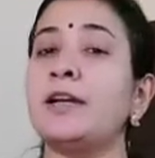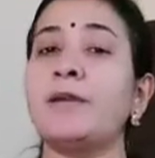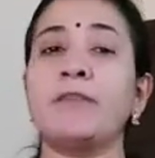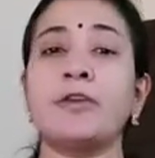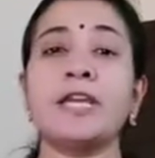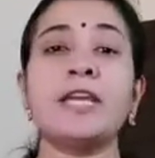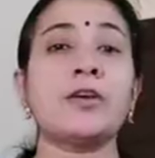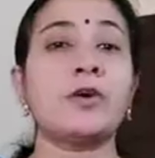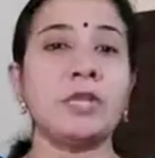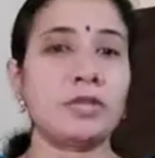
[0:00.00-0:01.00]
working
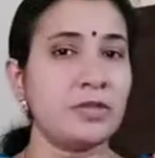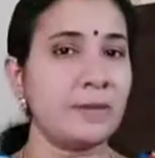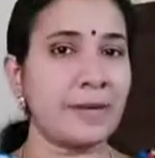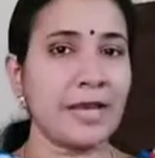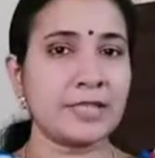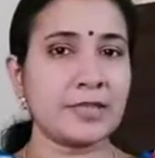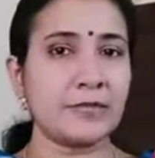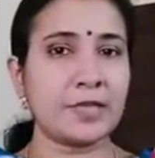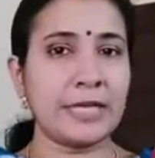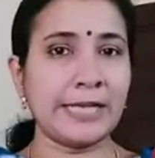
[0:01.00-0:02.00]
according to the plans
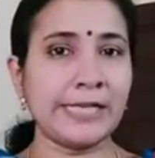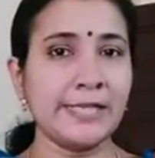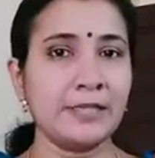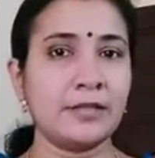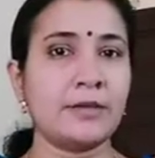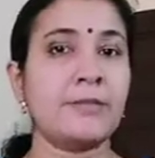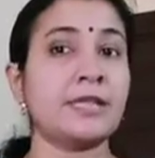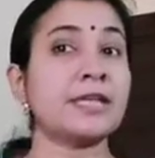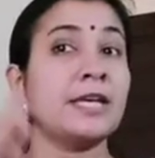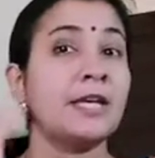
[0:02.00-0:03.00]
of the lady.
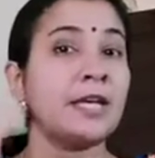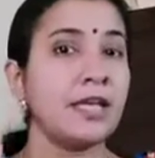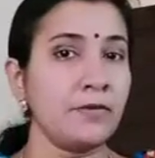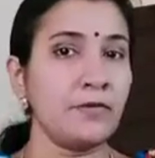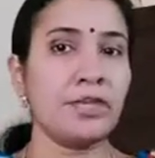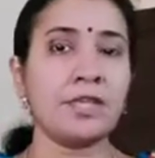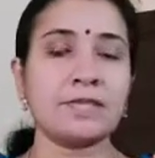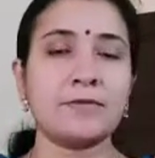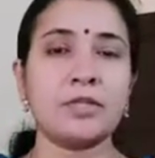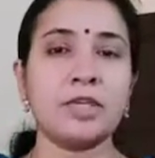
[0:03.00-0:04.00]
But if he
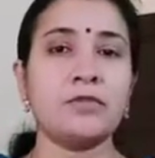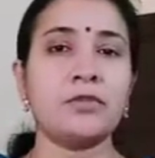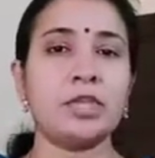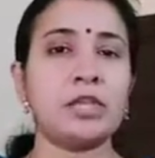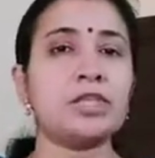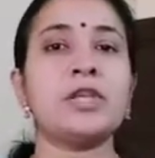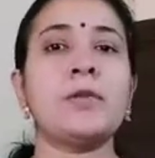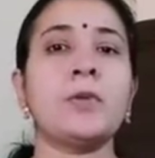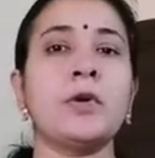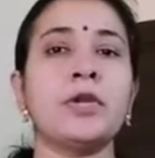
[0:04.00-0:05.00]
is working for the
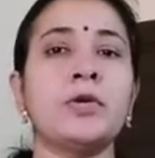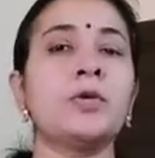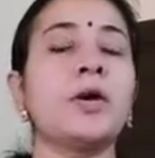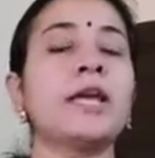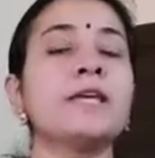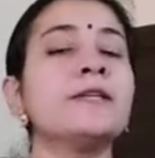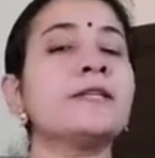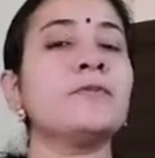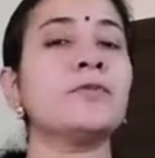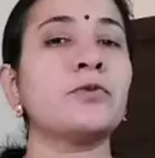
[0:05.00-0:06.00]
little boy who hires
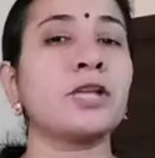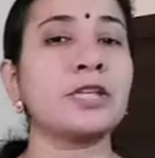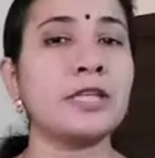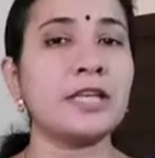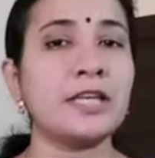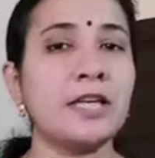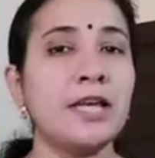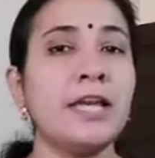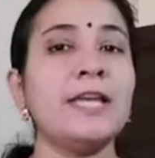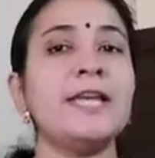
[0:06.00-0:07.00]
him for nothing,
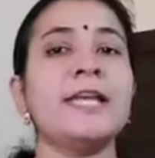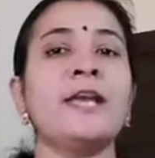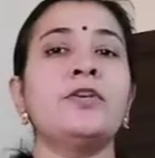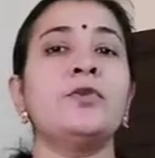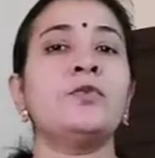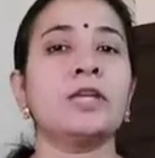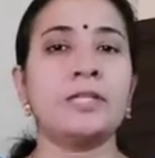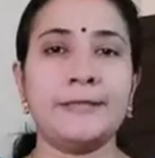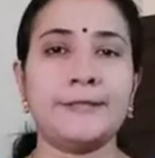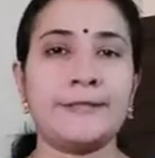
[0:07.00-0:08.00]
he can do
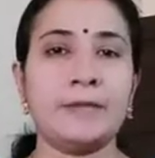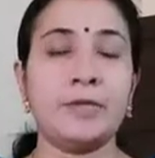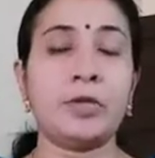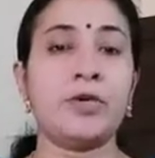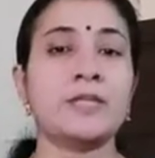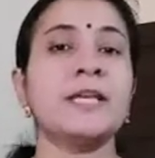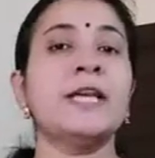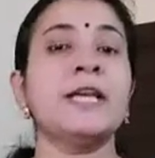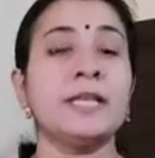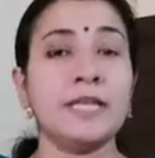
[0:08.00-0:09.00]
wonders because
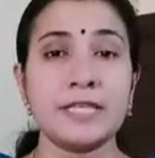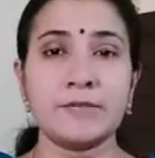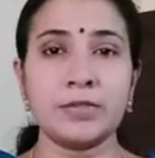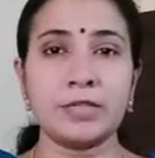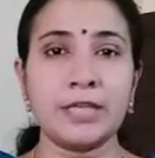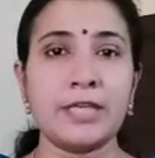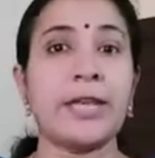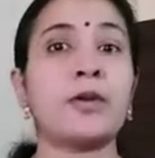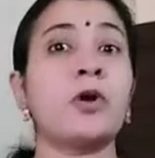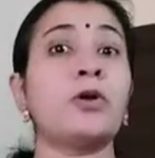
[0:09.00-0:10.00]
he is working
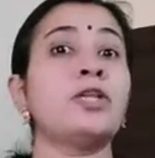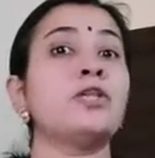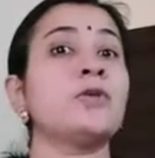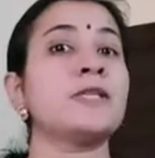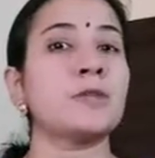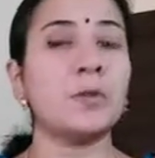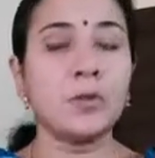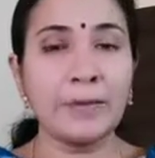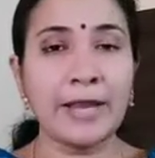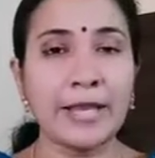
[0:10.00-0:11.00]
according to his
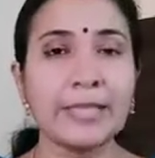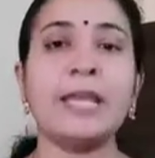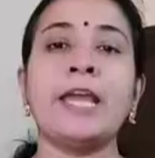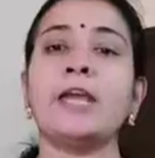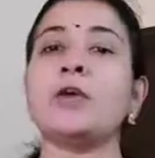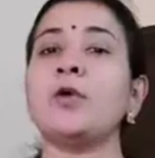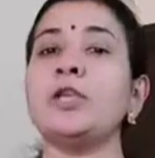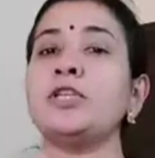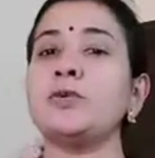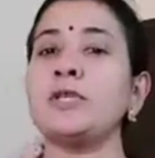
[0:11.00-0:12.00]
own plan,
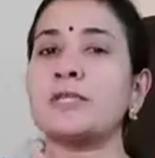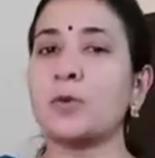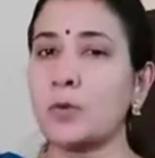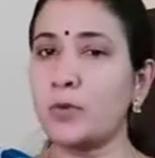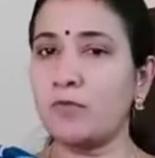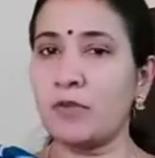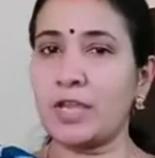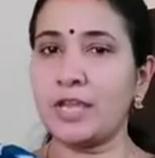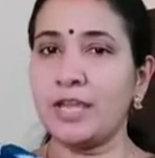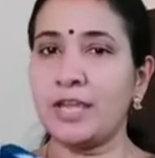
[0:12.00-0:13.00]
according to his own way.